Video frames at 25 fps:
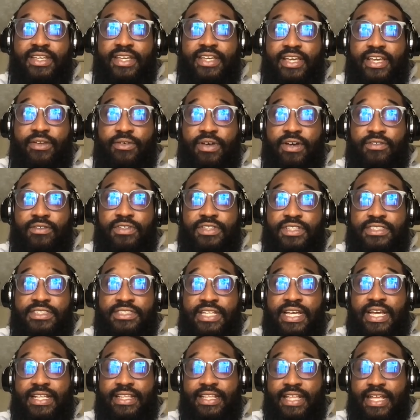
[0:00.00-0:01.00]
and whoever
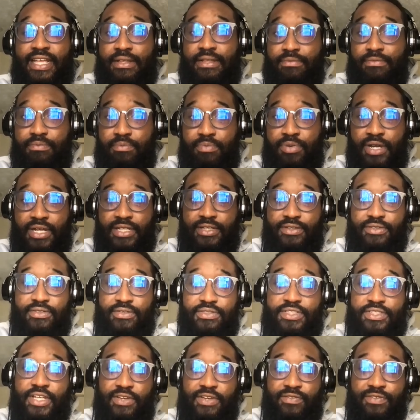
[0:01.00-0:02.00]
designed that product or
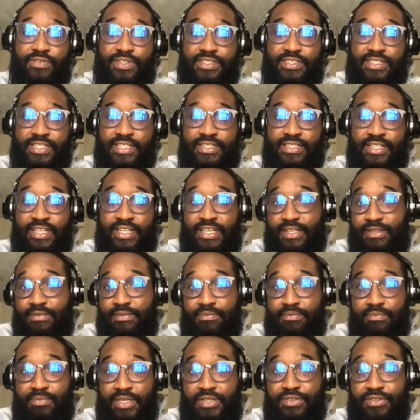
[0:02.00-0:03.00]
service, it
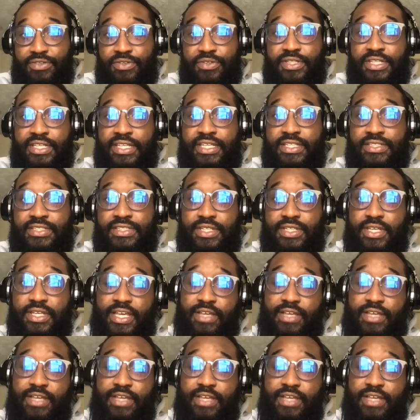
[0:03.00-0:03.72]
didn't meet your needs.